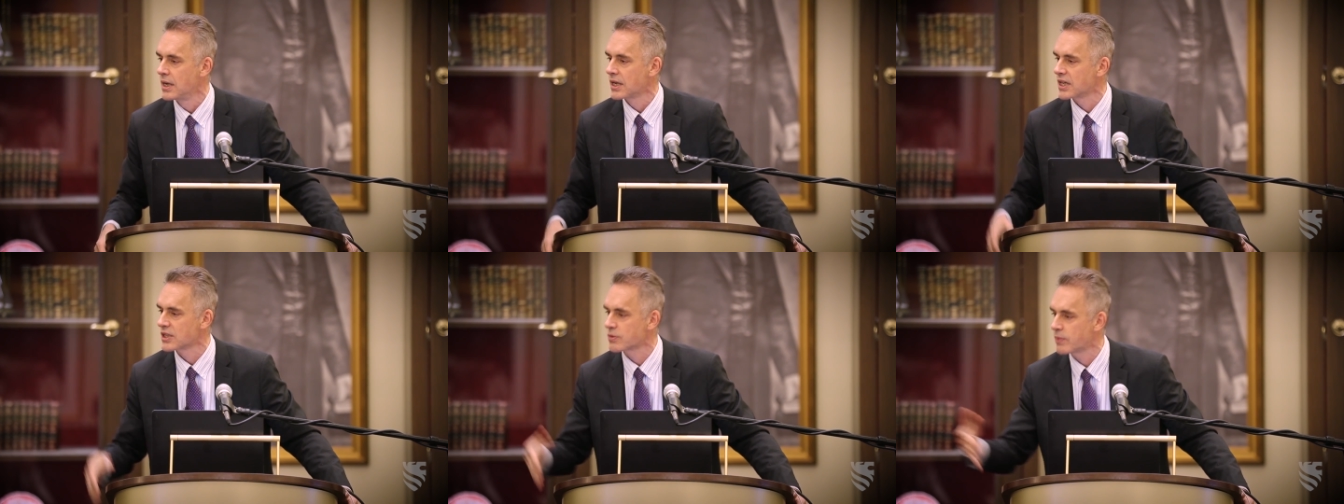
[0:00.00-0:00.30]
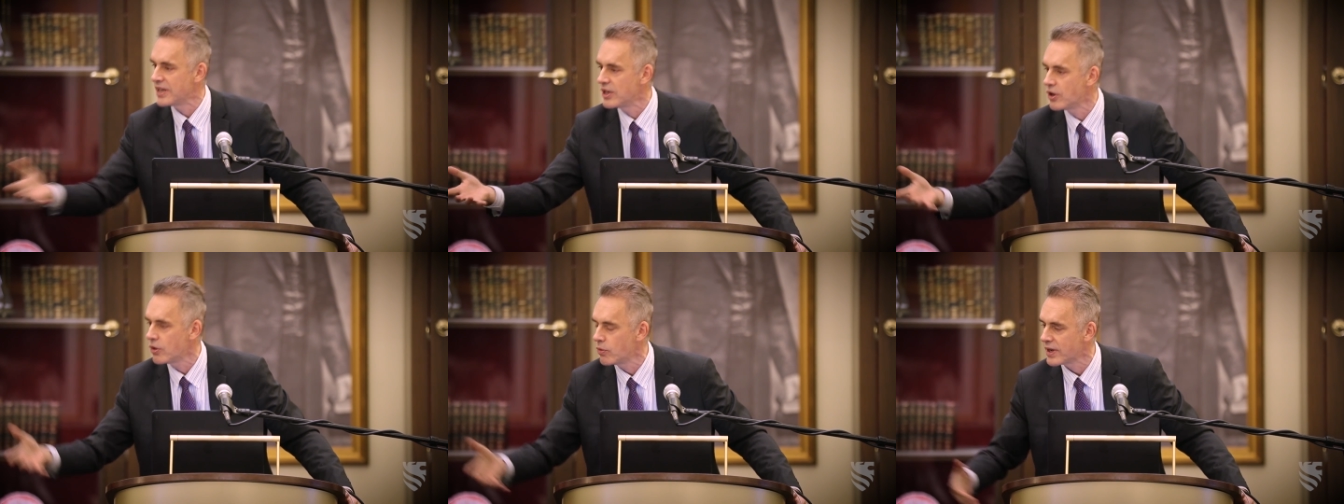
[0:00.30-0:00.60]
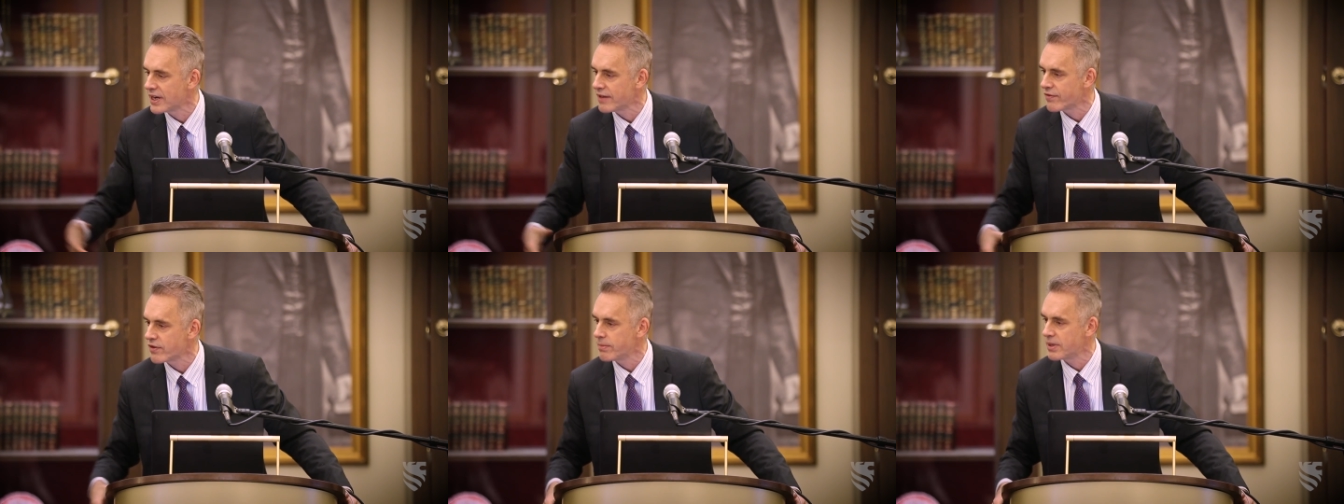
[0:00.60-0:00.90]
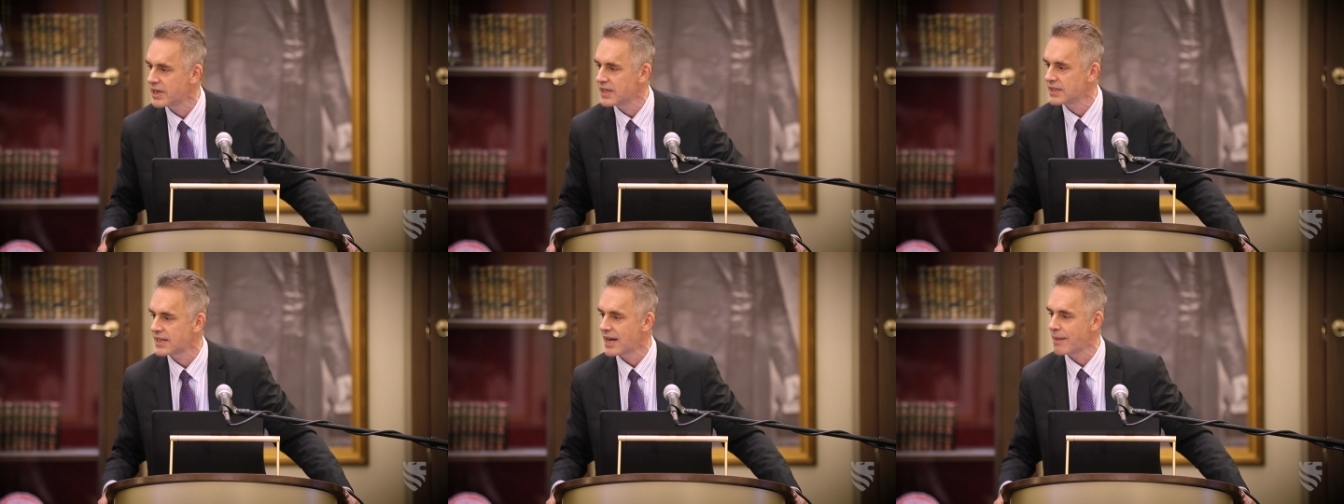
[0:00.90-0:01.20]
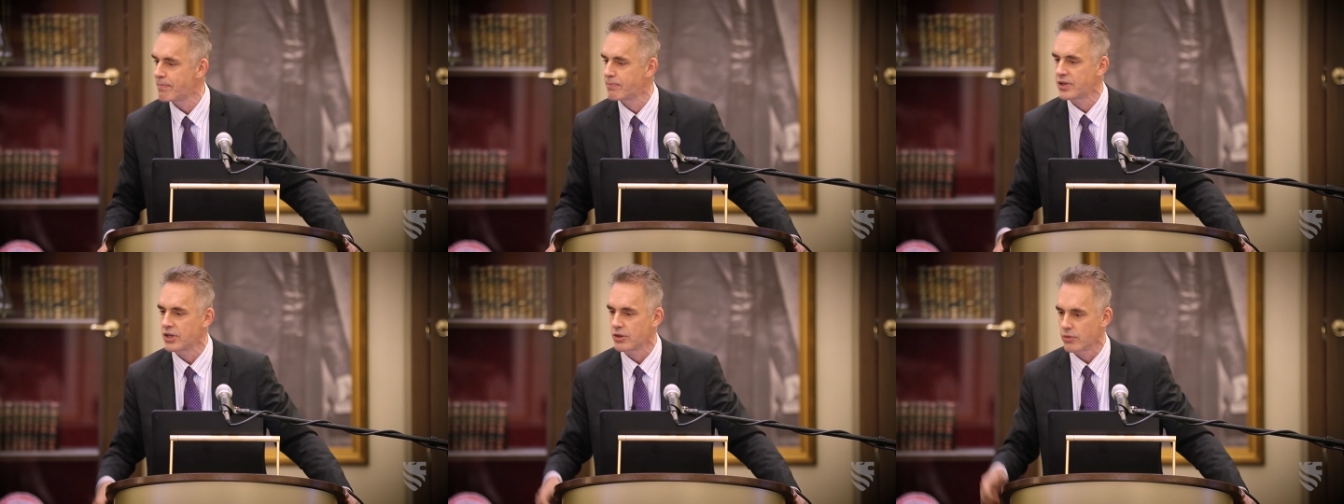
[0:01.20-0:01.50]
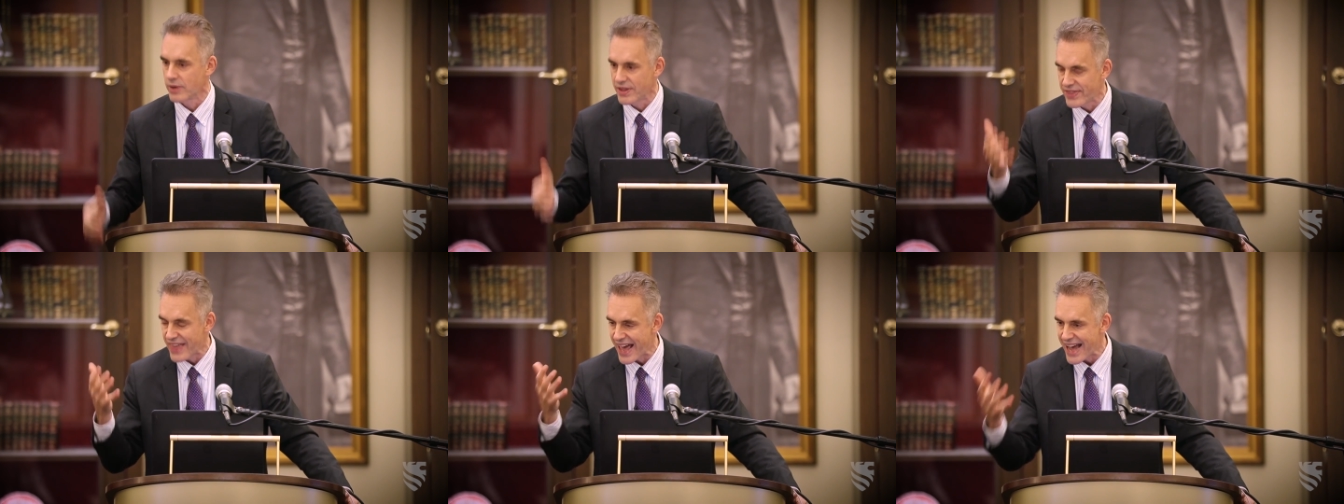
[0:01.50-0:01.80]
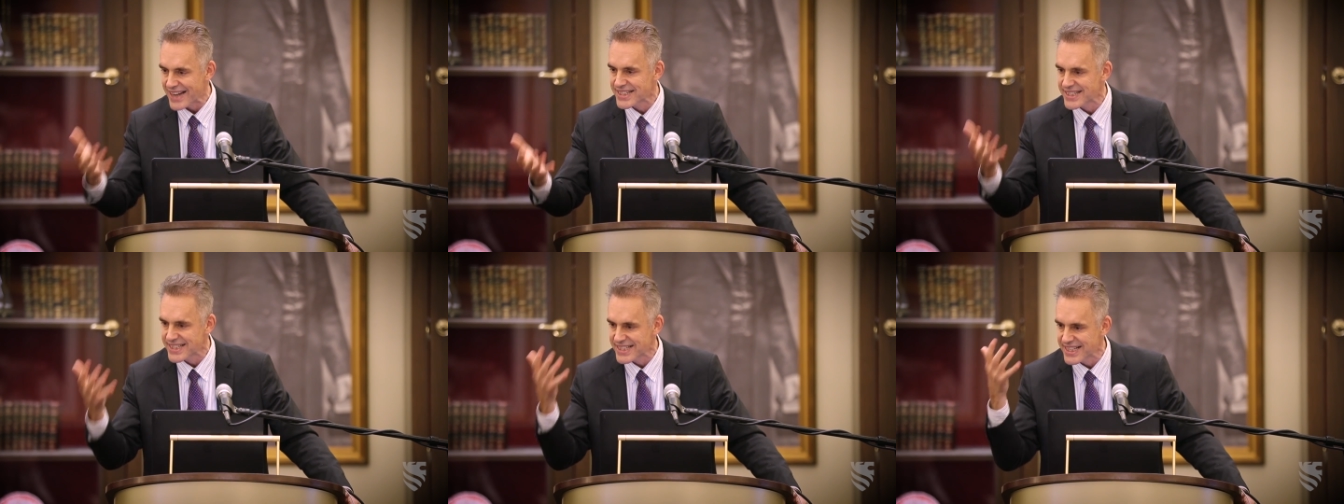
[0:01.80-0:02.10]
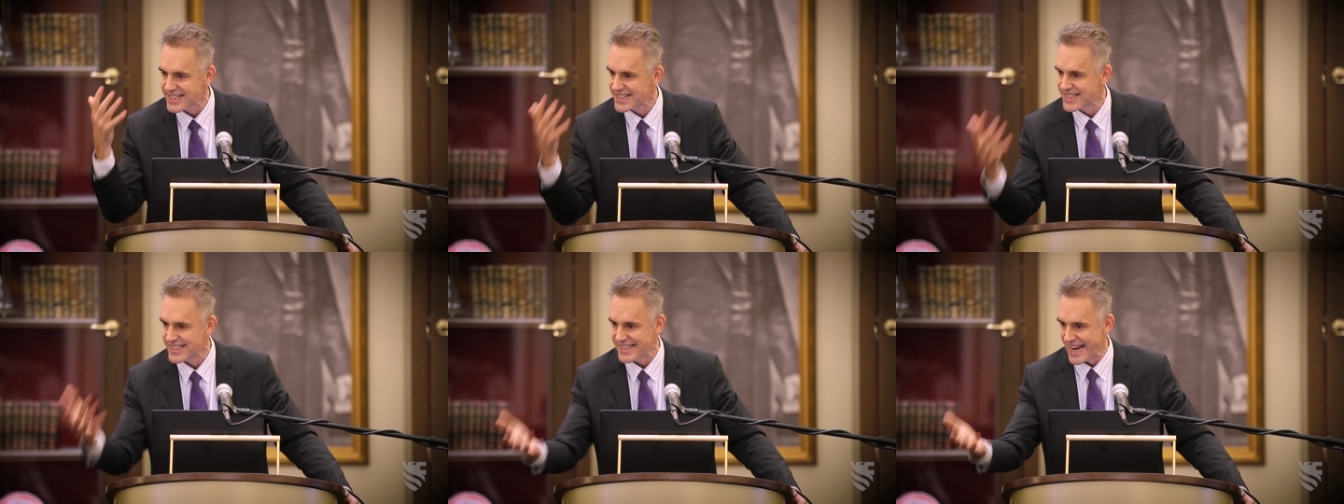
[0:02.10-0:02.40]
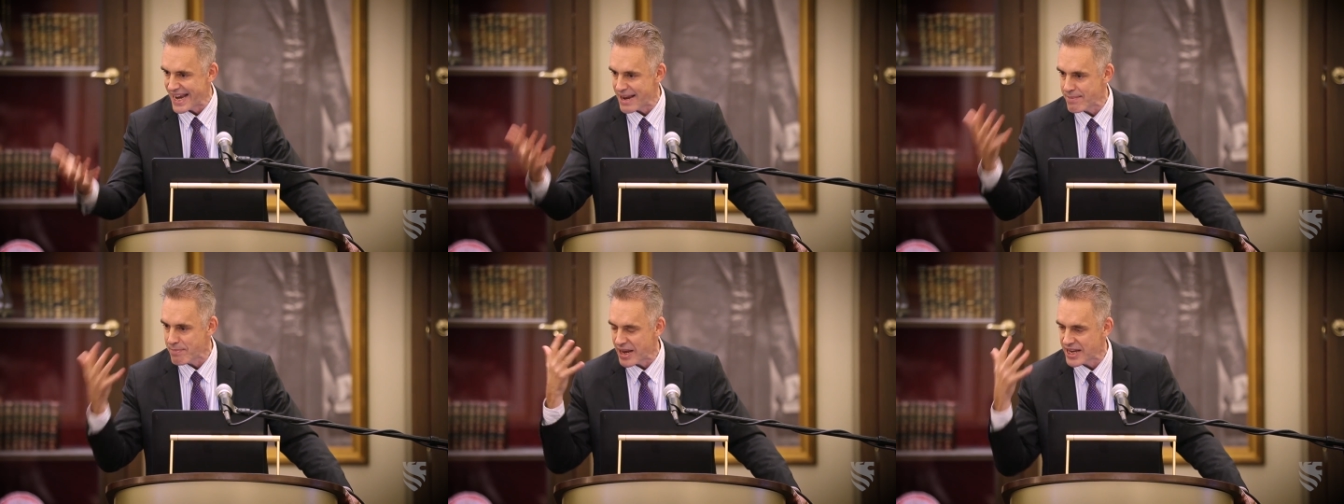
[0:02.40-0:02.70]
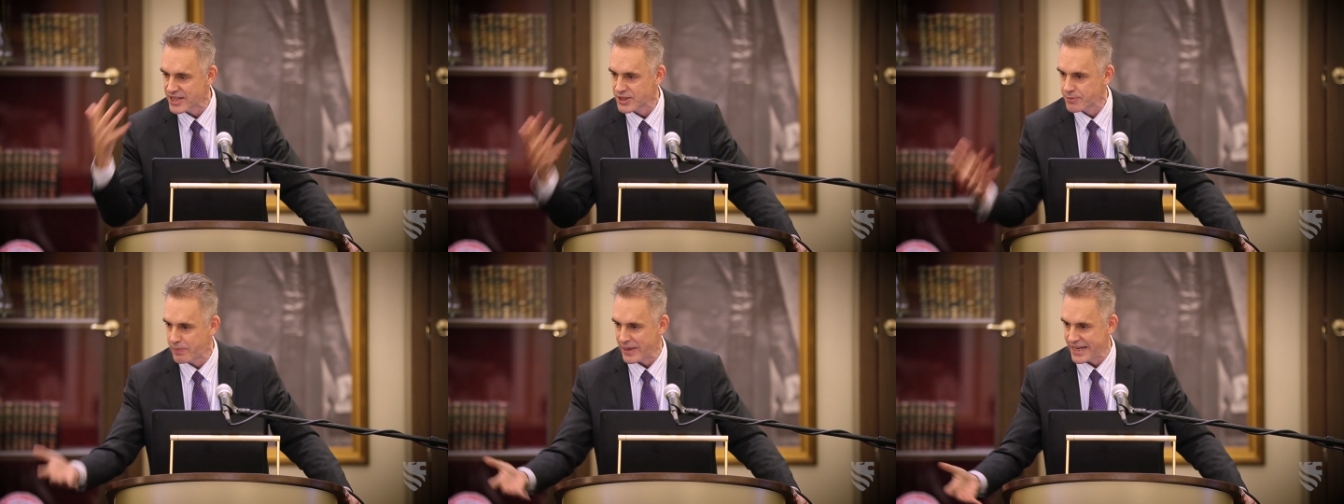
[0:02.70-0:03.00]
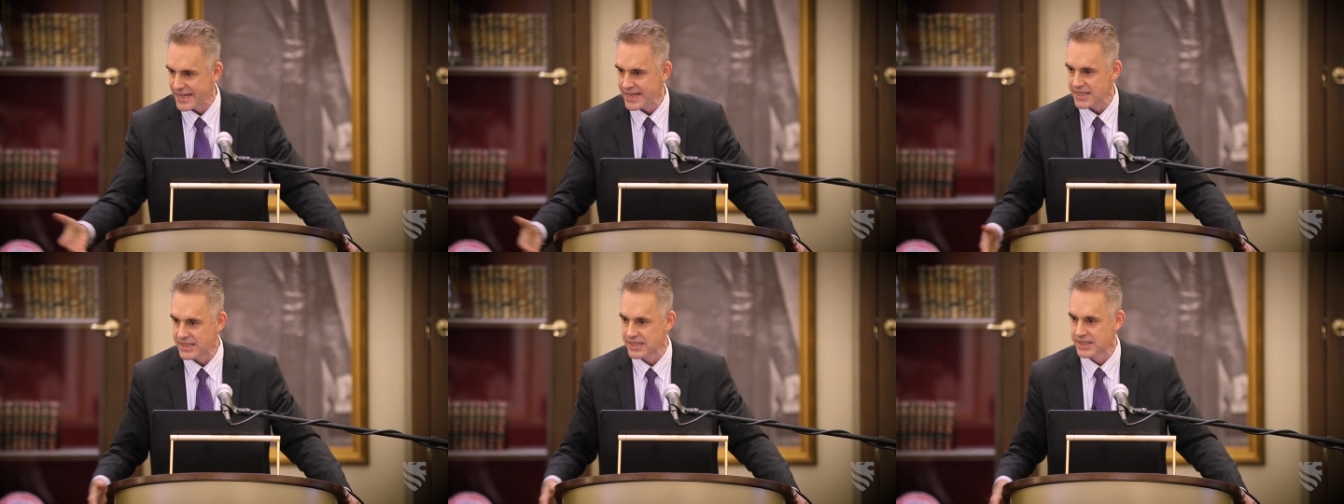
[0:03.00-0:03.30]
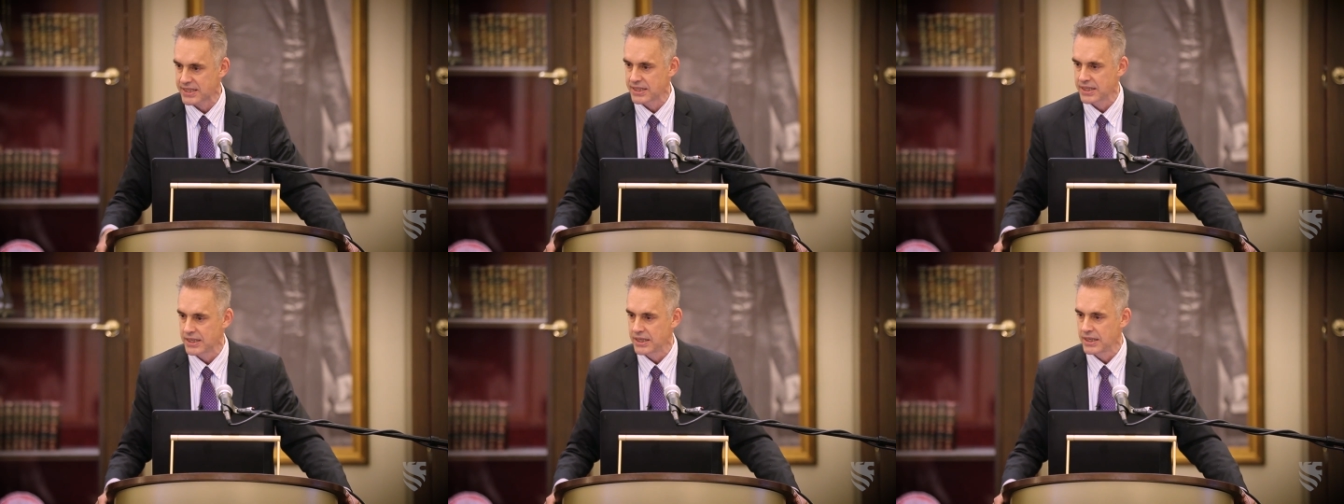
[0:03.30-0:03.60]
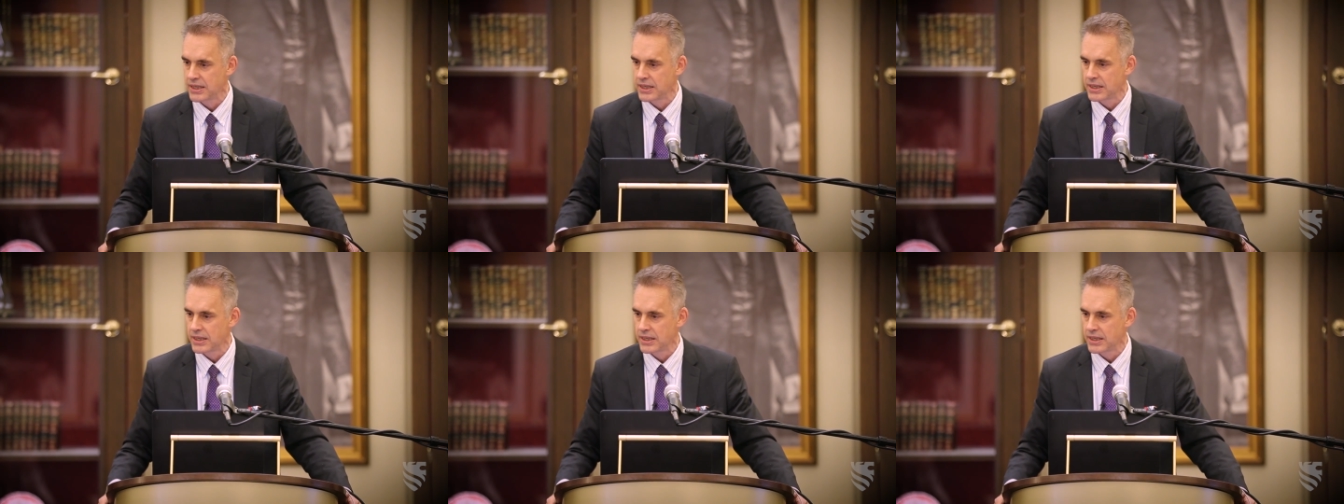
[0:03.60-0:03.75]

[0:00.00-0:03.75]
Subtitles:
because we know what everybody's up to, and that's the same as peace.